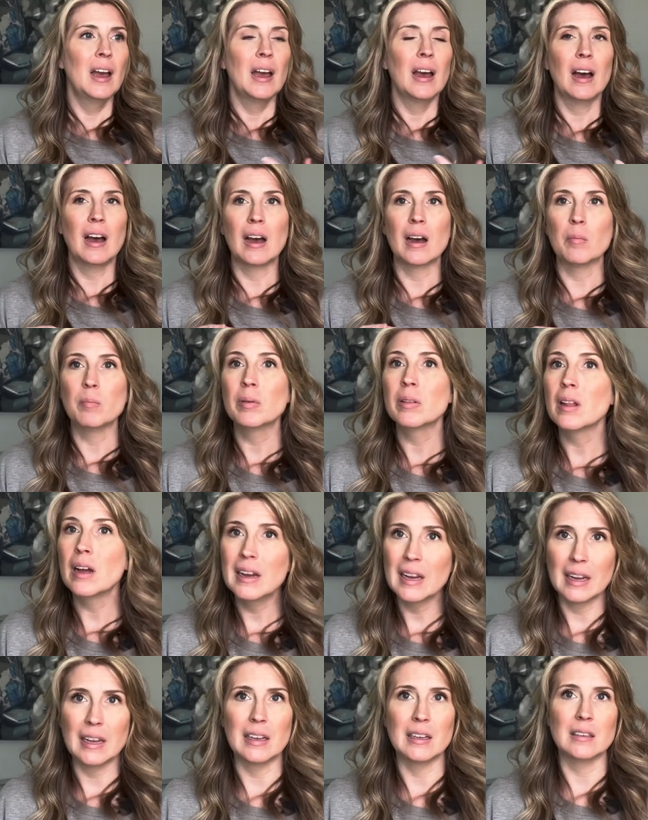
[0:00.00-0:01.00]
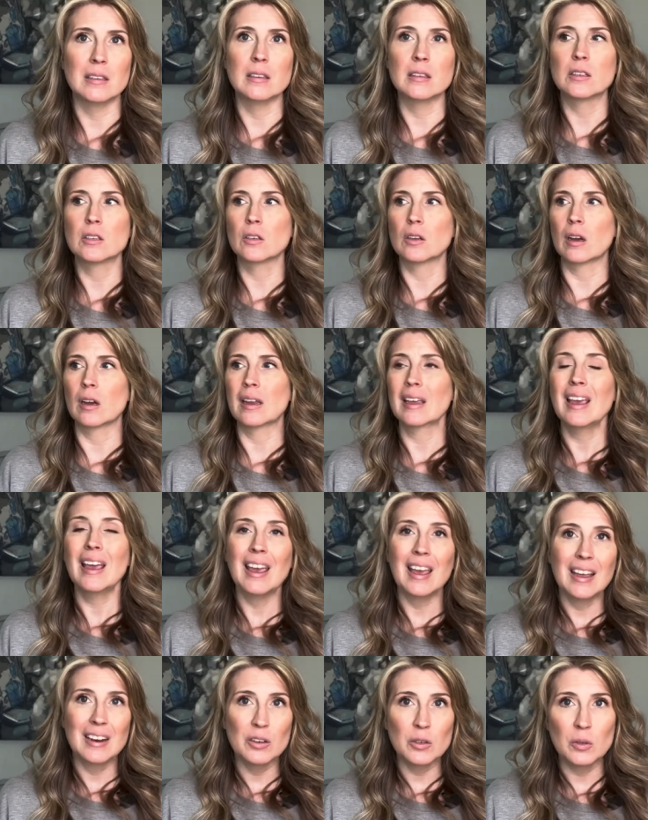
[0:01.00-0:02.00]
uh, plugins,
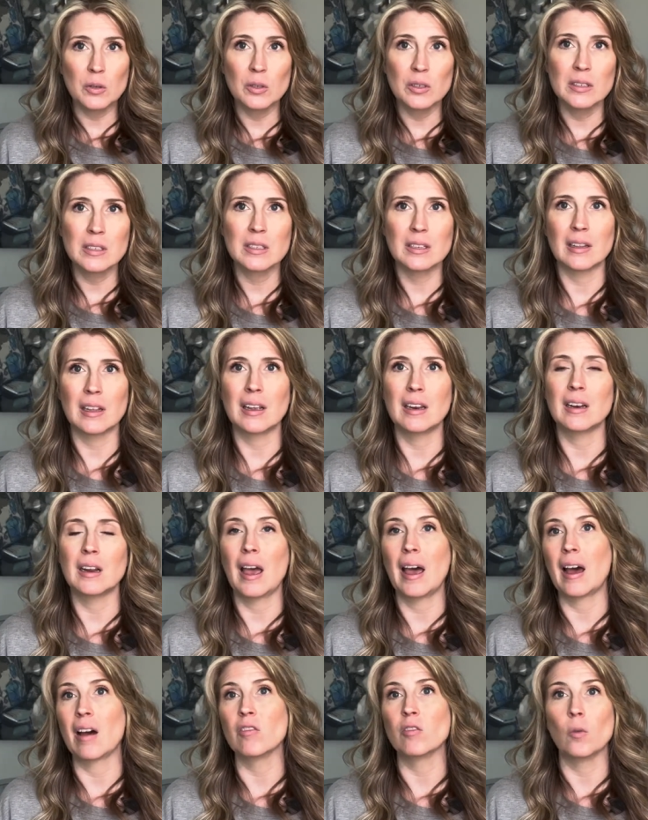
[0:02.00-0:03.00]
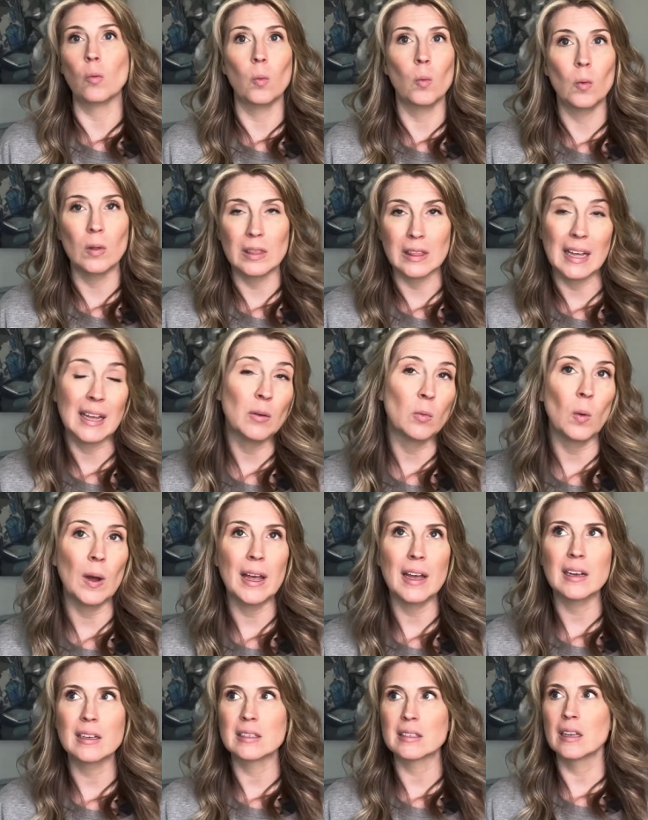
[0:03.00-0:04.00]
candles that have lead
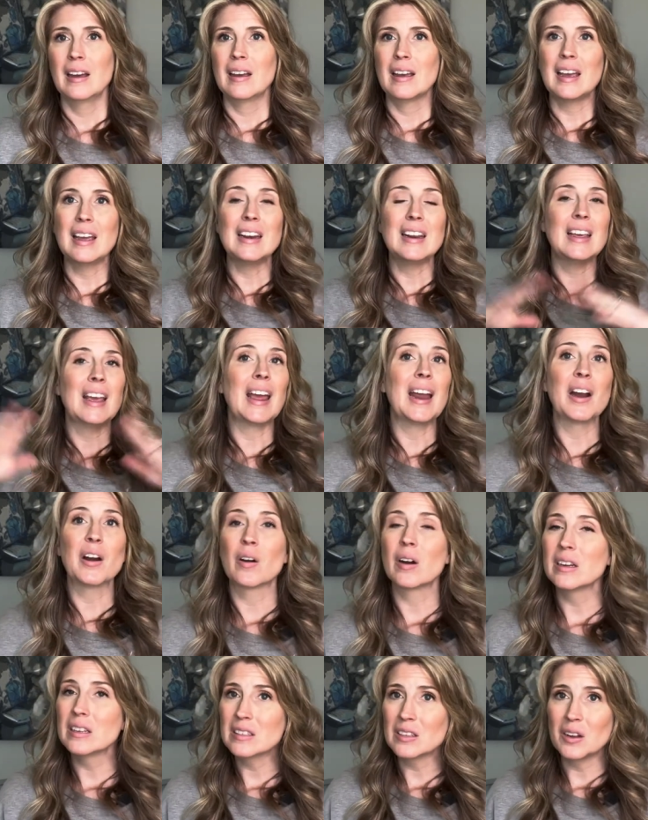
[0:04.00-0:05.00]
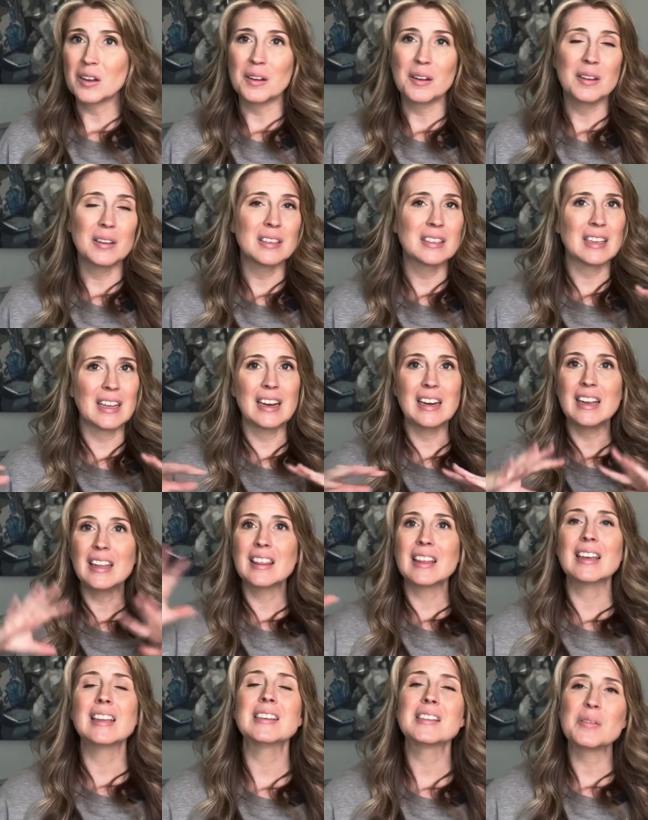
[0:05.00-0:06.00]
wicks, any aerosols,
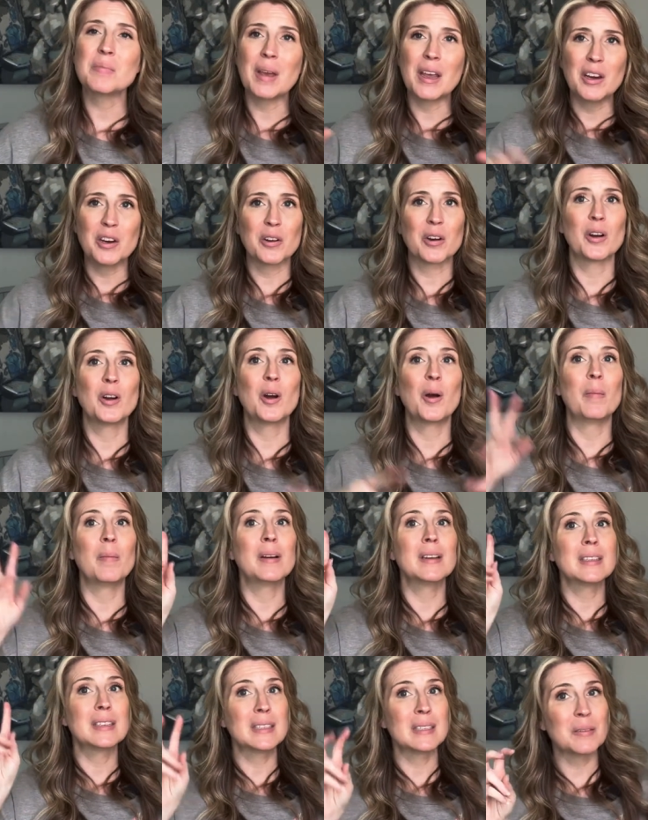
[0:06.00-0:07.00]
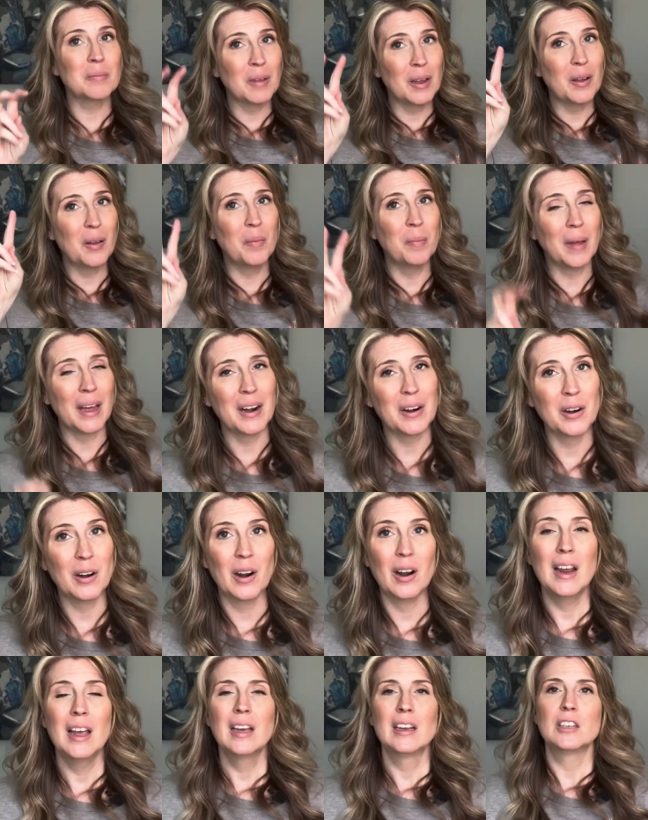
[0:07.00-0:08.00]
anything to make your home smell
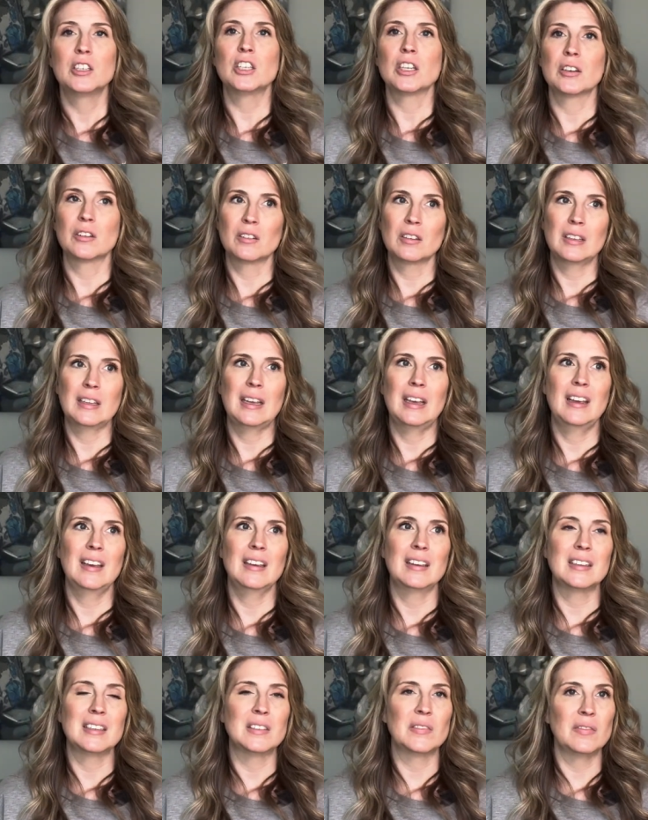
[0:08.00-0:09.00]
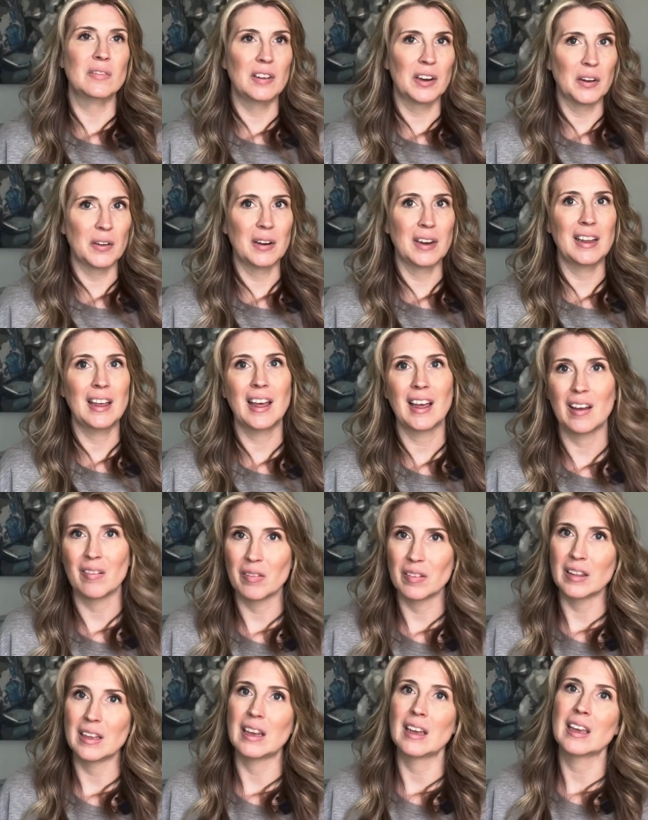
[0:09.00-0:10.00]
better generally is very
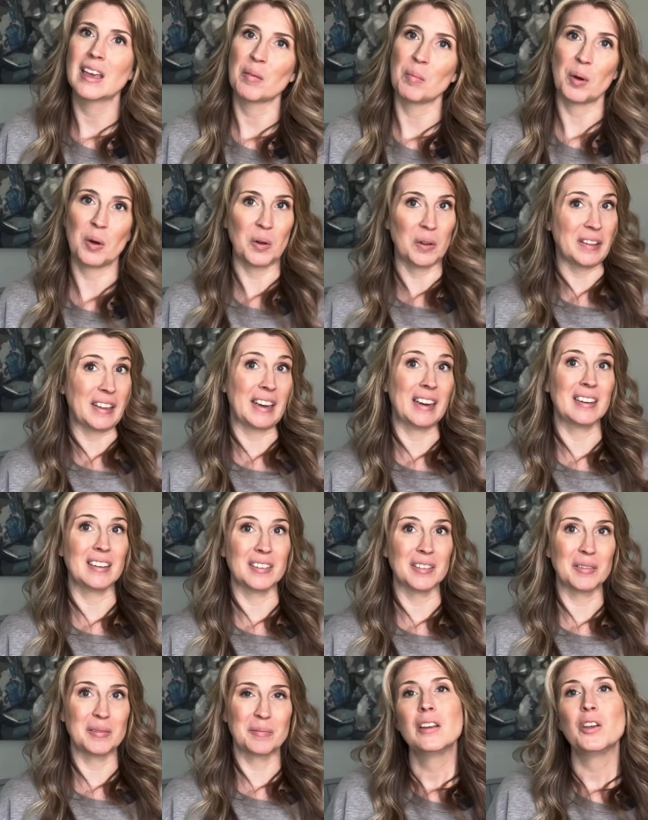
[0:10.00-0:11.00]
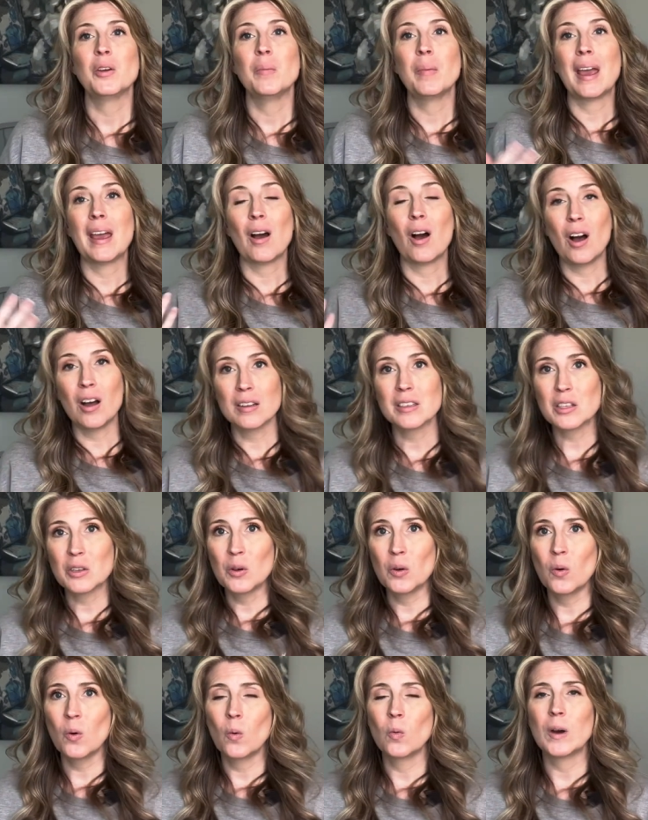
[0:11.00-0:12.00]
heavily chemical laden. You may
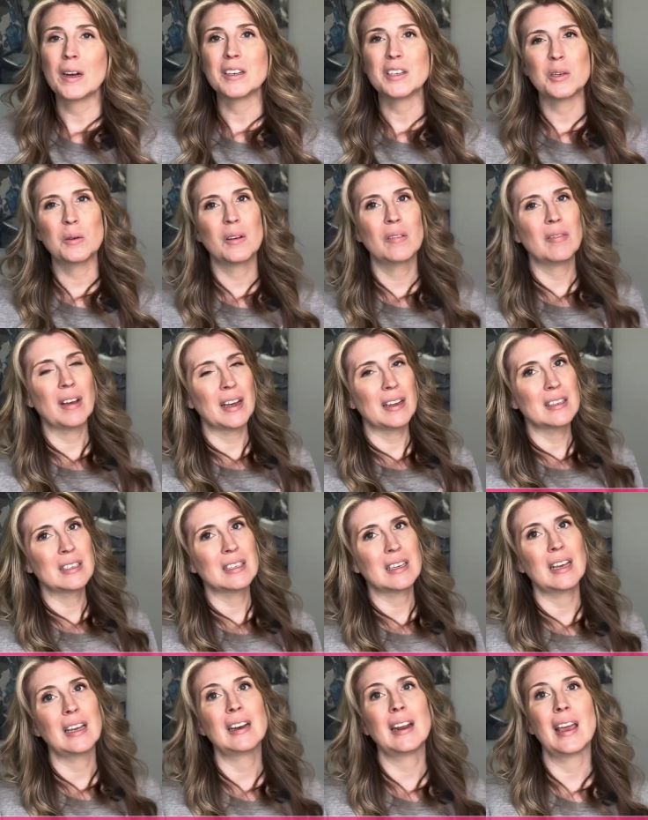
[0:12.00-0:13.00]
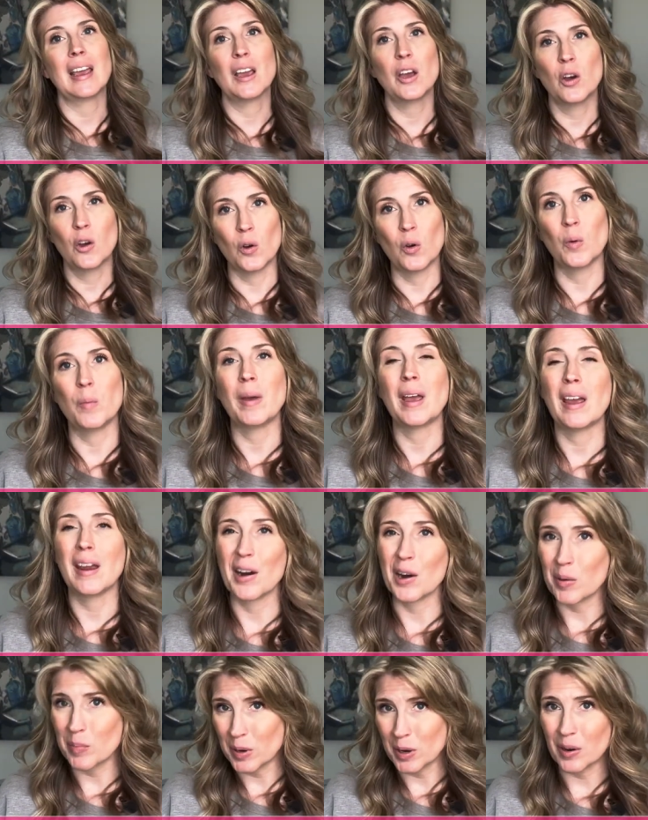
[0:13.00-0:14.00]
also want to invest in a home
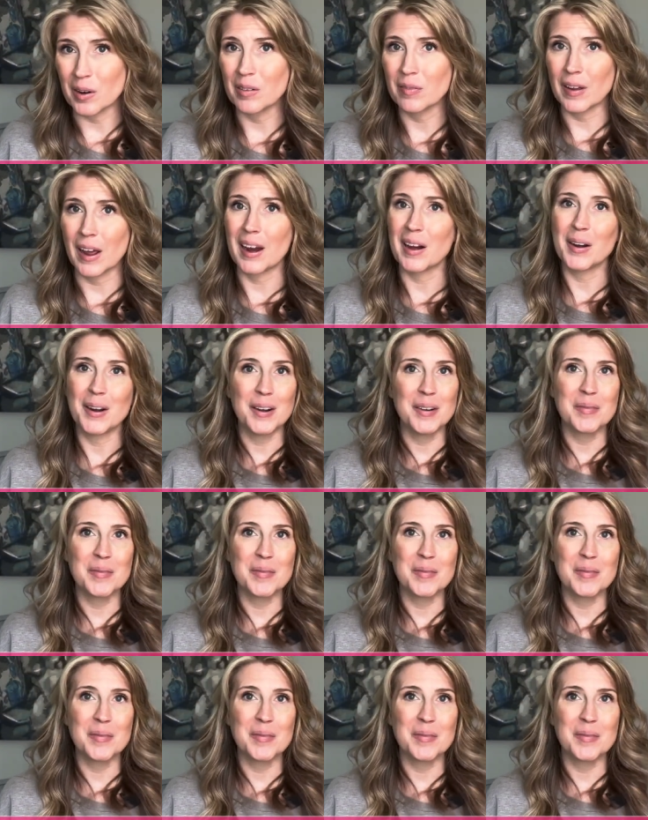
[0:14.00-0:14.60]
air purifier,